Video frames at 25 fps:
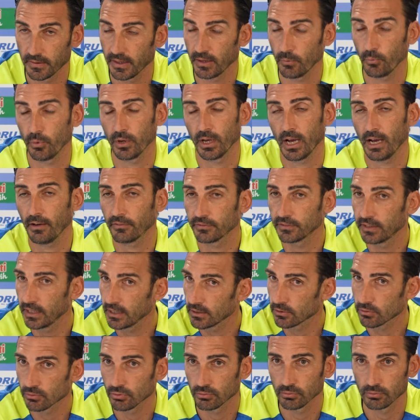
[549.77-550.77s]
Then we have
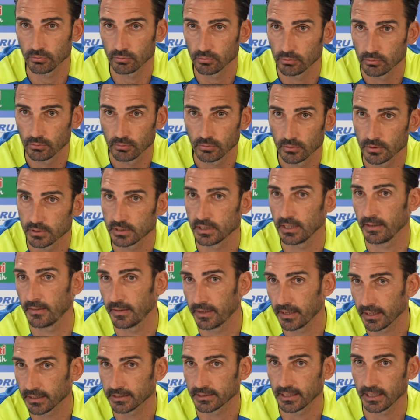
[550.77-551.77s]
days to see
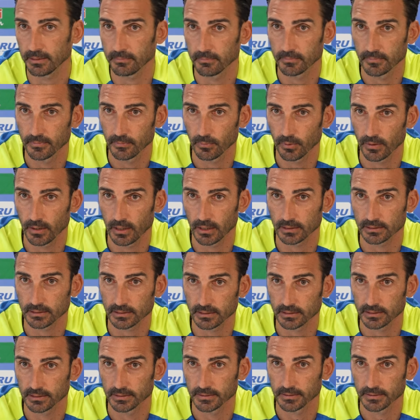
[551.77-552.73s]
the next game with Lask.